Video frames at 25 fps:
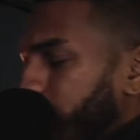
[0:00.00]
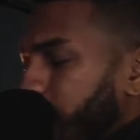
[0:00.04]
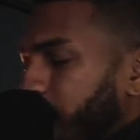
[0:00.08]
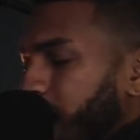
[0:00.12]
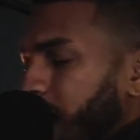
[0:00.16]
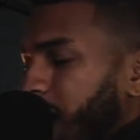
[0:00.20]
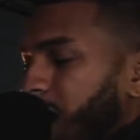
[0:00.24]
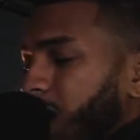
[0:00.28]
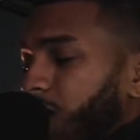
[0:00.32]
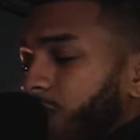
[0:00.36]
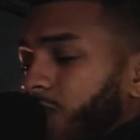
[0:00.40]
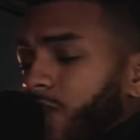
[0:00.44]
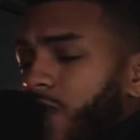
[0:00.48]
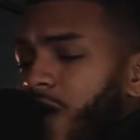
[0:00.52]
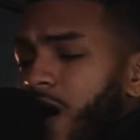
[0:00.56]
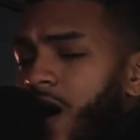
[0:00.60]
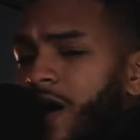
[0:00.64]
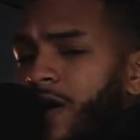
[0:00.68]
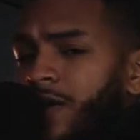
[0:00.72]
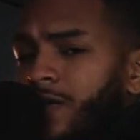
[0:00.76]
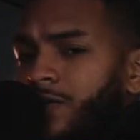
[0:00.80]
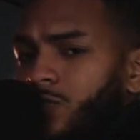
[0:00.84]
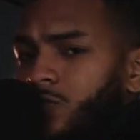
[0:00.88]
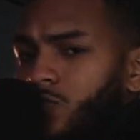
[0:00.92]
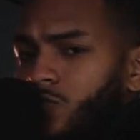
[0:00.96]

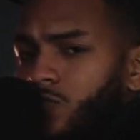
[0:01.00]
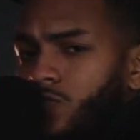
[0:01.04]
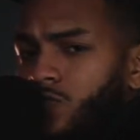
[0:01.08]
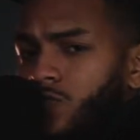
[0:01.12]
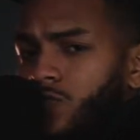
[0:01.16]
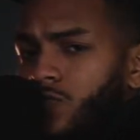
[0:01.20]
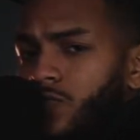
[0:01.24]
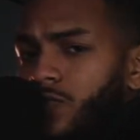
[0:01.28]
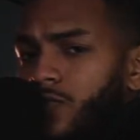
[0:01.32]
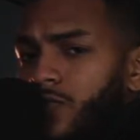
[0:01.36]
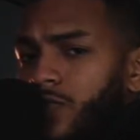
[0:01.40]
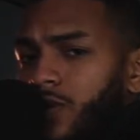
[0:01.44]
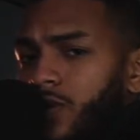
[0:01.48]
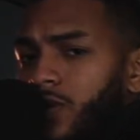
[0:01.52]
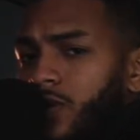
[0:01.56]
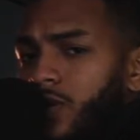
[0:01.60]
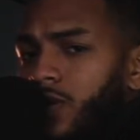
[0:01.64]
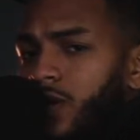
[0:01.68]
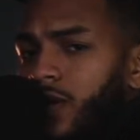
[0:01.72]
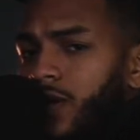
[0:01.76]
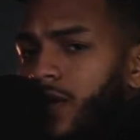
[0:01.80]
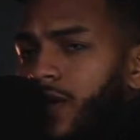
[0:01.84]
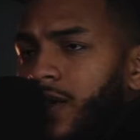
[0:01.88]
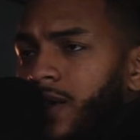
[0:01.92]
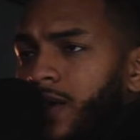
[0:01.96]
advise you
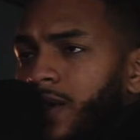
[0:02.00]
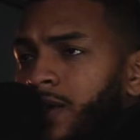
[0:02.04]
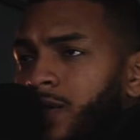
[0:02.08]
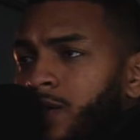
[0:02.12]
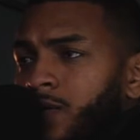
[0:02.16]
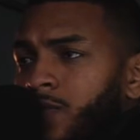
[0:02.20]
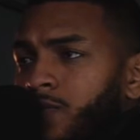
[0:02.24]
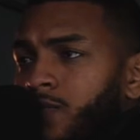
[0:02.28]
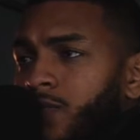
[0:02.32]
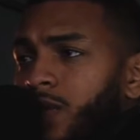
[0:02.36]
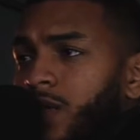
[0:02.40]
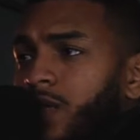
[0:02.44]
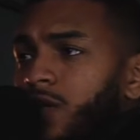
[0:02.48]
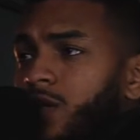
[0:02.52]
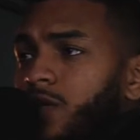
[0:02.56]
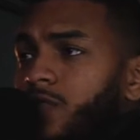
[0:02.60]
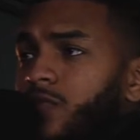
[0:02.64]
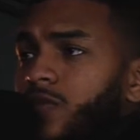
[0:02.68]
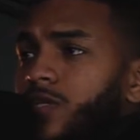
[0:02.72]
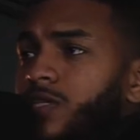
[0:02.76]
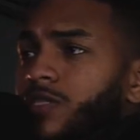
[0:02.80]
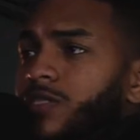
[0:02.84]
in many of these